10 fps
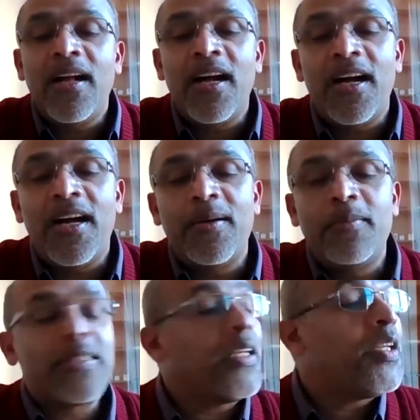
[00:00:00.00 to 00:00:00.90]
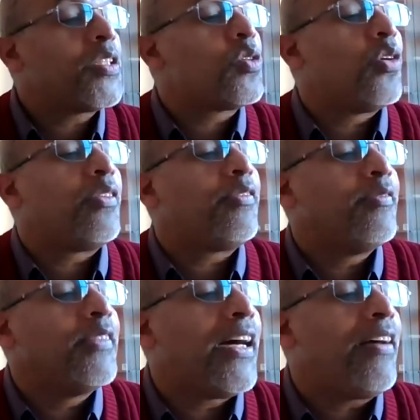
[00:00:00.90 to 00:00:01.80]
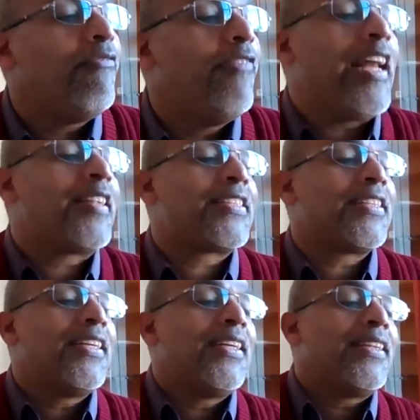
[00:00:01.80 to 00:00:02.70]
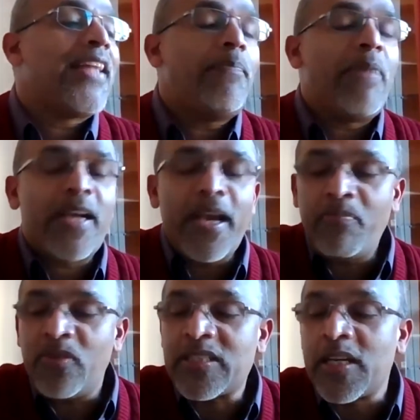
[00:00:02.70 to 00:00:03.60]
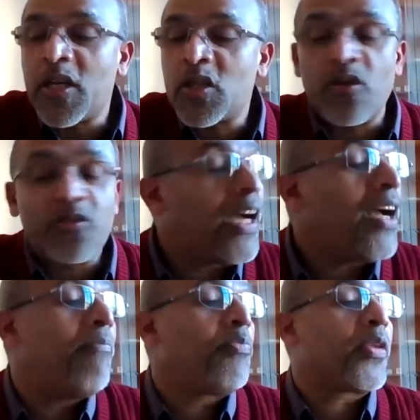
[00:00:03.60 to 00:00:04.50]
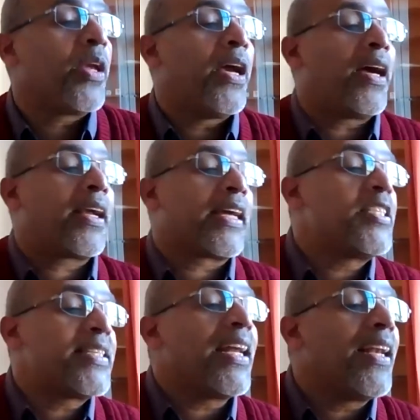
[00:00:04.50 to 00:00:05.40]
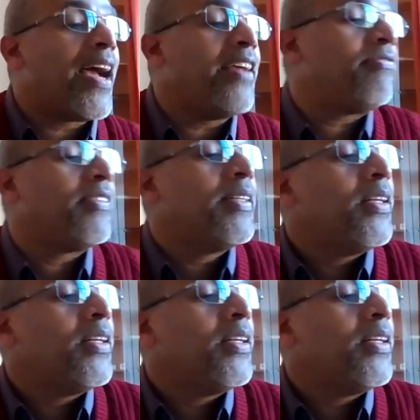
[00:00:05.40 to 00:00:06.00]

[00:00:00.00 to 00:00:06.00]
uh, centers of the wealth that became the centers of the uh, Christian life.